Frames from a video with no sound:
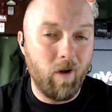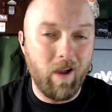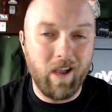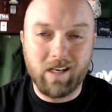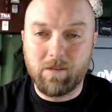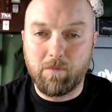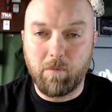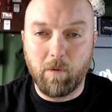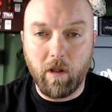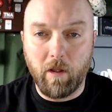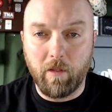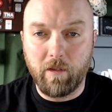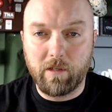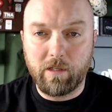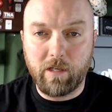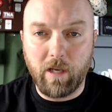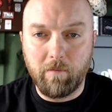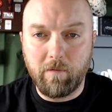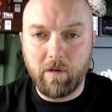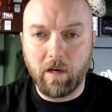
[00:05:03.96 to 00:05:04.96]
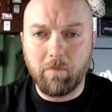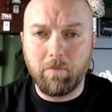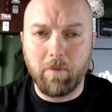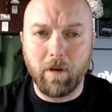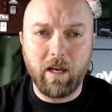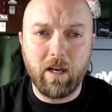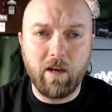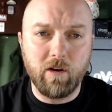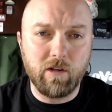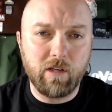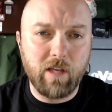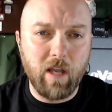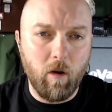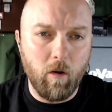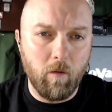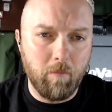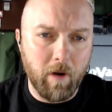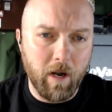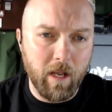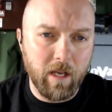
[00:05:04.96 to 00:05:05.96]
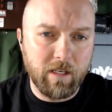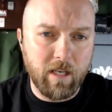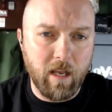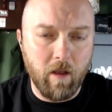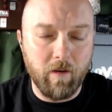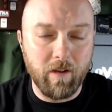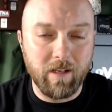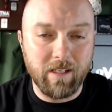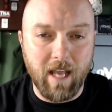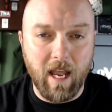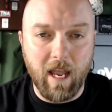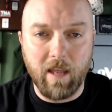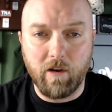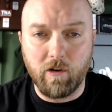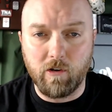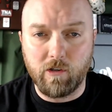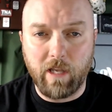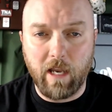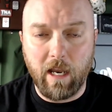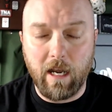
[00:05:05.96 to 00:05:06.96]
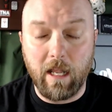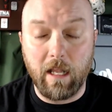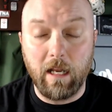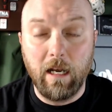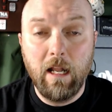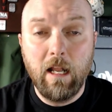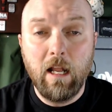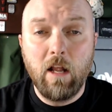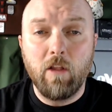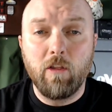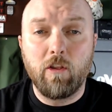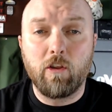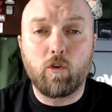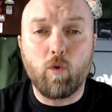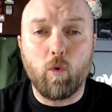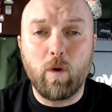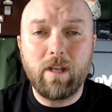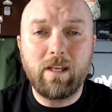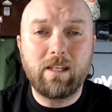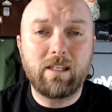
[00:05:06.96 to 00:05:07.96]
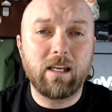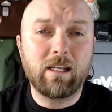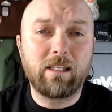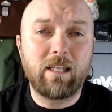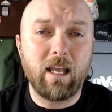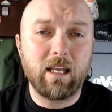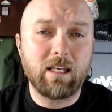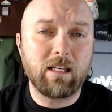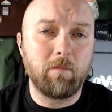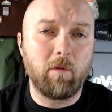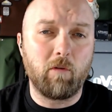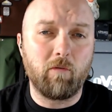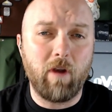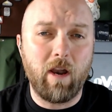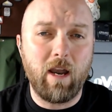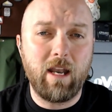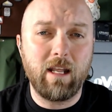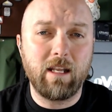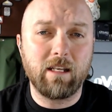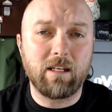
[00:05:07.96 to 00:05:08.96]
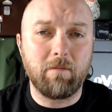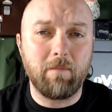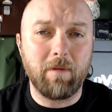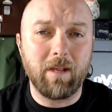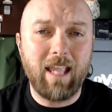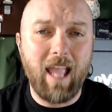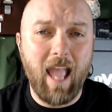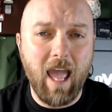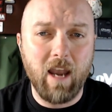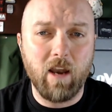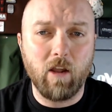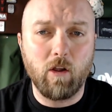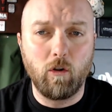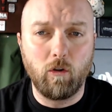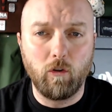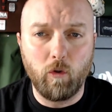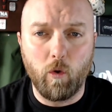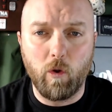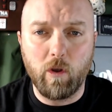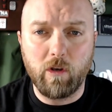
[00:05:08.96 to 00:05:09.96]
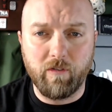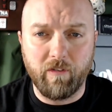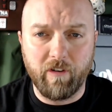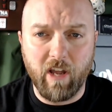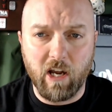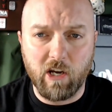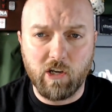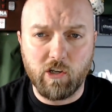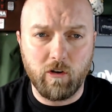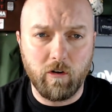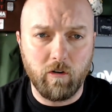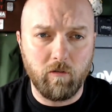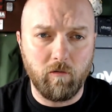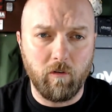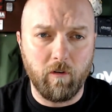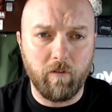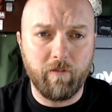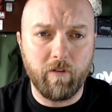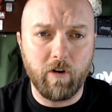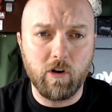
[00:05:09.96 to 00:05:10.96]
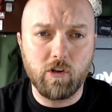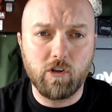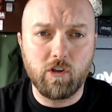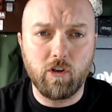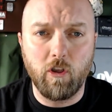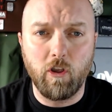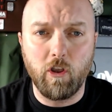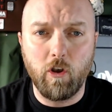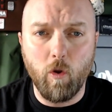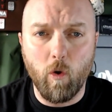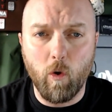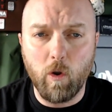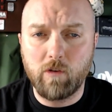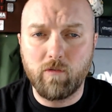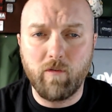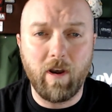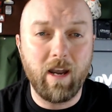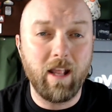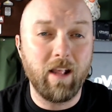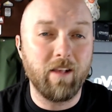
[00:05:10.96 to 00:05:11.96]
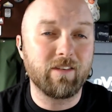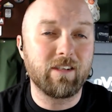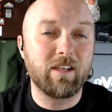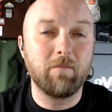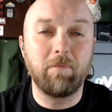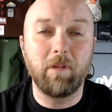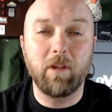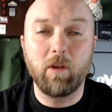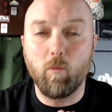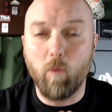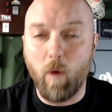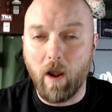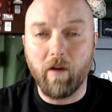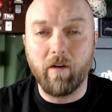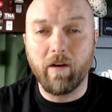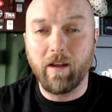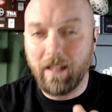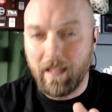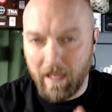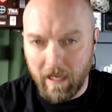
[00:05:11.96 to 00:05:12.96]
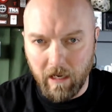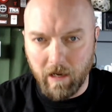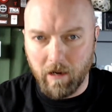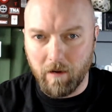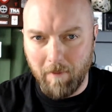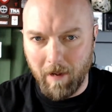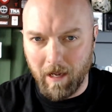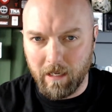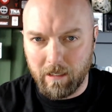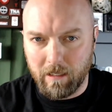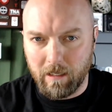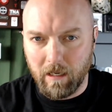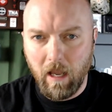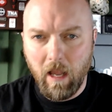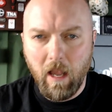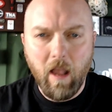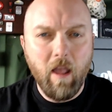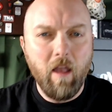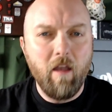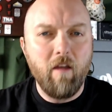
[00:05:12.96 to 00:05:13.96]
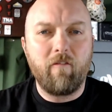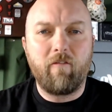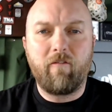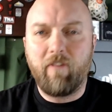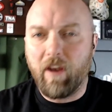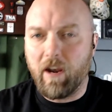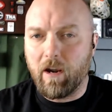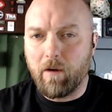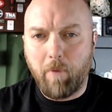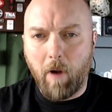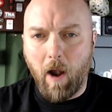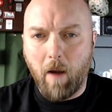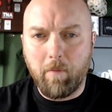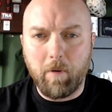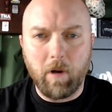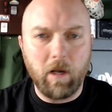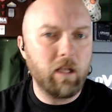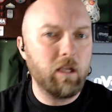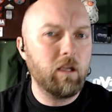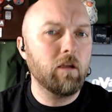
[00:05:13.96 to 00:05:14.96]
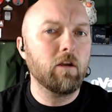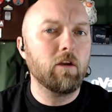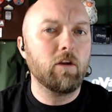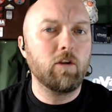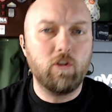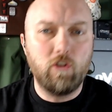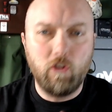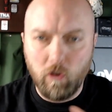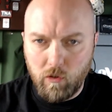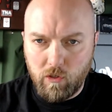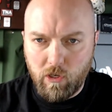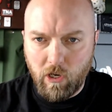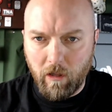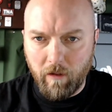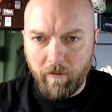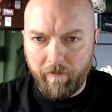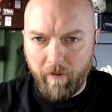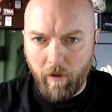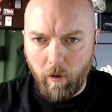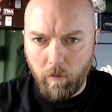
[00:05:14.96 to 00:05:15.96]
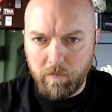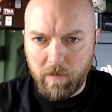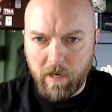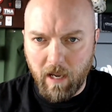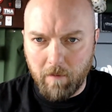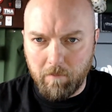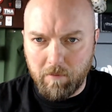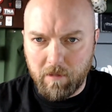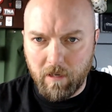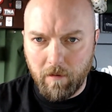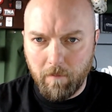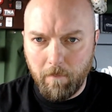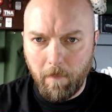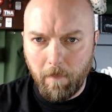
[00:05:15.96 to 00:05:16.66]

expert on the subject, but here's how it breaks down as I understand it. The 26 decibel rating is a mechanical noise reduction. It refers to the noise rating of simply wearing the earbuds, fitted properly using the foam tips.